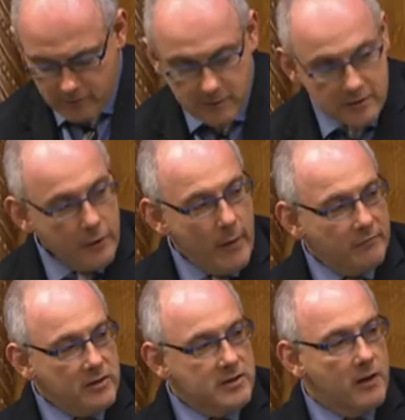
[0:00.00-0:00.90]
So you have
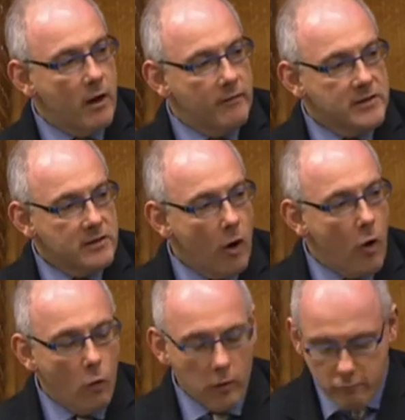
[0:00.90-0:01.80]
to start this
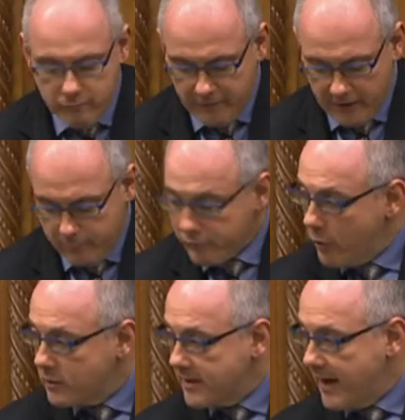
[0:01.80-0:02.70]
whole horrific
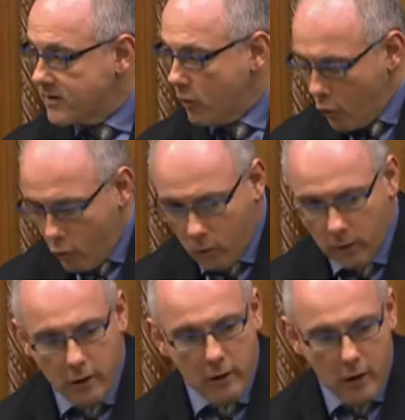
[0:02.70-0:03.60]
process
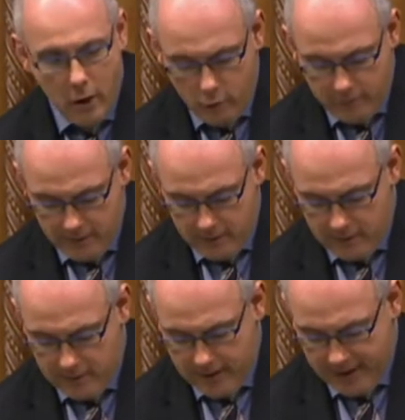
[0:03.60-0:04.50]
all over
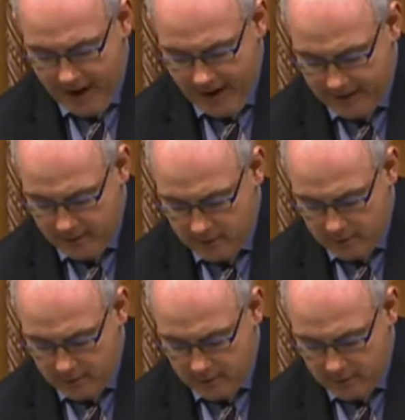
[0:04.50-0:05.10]
again.